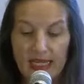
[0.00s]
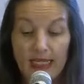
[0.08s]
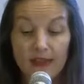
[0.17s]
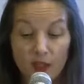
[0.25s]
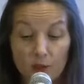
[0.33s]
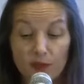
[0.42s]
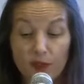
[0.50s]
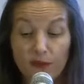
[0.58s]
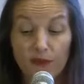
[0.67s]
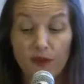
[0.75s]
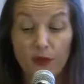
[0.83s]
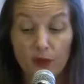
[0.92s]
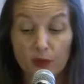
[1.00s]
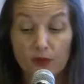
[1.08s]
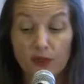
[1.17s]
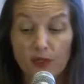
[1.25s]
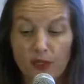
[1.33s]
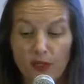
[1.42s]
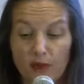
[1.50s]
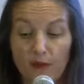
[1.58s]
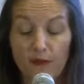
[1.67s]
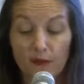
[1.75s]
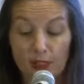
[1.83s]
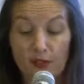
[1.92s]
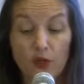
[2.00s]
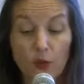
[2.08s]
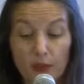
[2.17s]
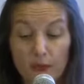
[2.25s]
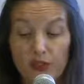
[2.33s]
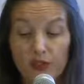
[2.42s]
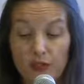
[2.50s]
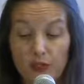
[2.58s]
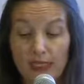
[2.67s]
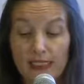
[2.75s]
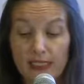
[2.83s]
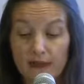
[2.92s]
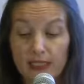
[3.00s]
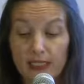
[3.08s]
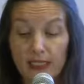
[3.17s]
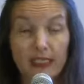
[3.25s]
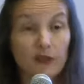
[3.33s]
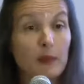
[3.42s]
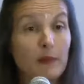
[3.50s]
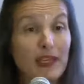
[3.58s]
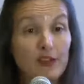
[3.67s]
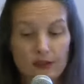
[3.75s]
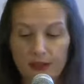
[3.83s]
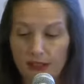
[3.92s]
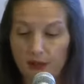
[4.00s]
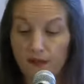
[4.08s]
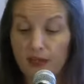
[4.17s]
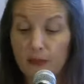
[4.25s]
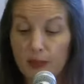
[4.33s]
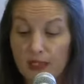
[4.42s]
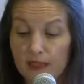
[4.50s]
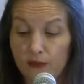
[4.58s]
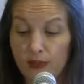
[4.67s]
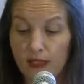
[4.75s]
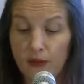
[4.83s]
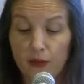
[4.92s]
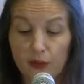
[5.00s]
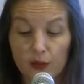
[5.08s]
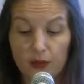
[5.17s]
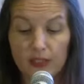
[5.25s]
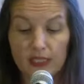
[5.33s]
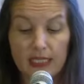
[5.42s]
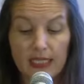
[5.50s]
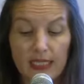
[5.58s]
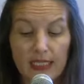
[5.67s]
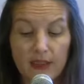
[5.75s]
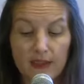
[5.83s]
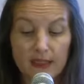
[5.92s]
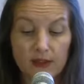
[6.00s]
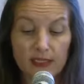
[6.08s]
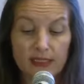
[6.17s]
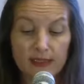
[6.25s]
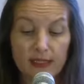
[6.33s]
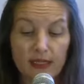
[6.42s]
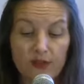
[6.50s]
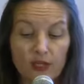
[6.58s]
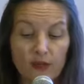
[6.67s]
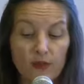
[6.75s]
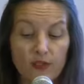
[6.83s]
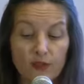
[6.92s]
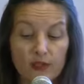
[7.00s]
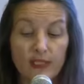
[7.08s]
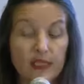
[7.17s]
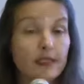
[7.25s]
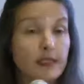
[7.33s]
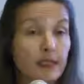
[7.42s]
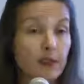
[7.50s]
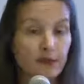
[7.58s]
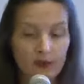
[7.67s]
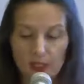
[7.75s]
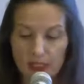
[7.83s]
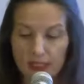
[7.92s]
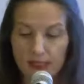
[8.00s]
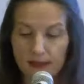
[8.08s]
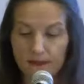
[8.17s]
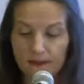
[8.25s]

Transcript: in terms of those uh, French operational activity, let me mention that the Philippines ranked third in the Southeast Asia region this year for us.